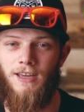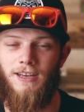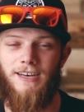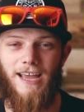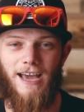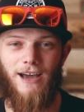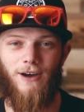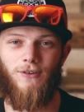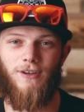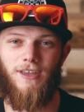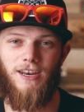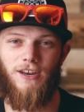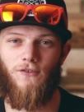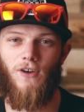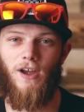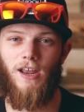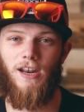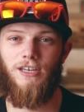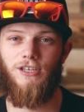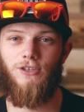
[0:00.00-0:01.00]
Now,
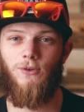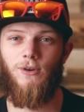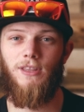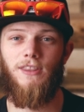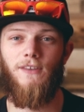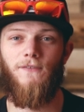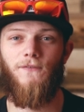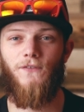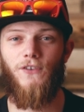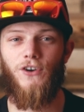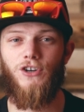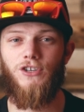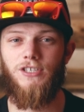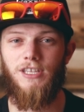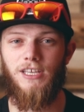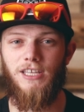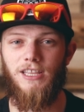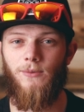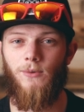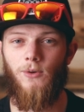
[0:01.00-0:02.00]
getting right into it, the
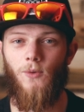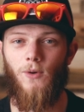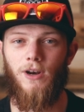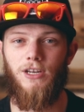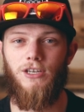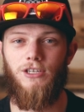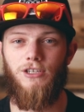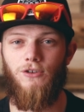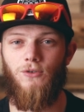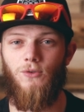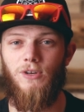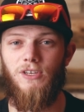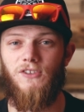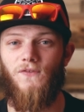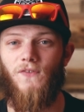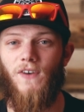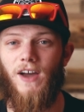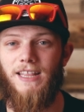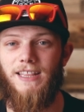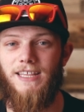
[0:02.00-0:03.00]
first thing that we want to do
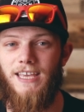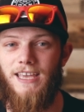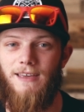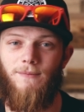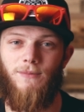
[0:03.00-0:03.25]
is find the